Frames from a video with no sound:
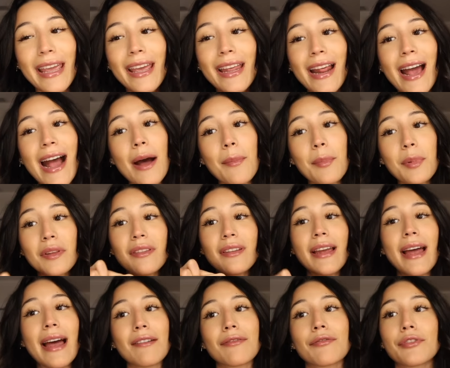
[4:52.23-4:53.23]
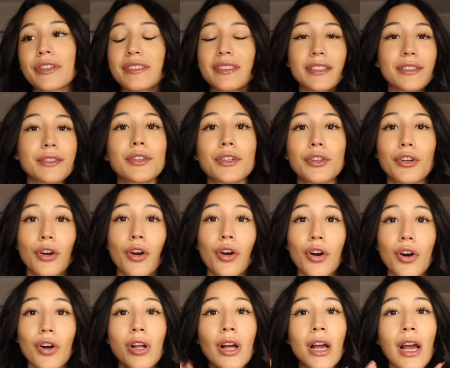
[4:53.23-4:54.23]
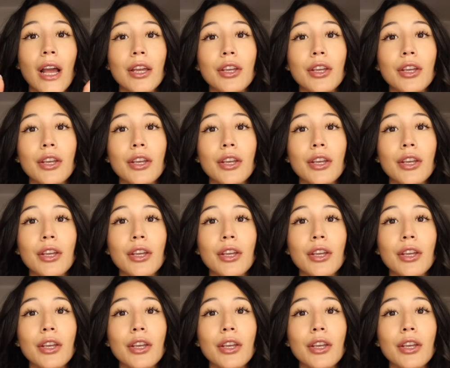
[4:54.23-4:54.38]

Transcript: It happens to every single girl.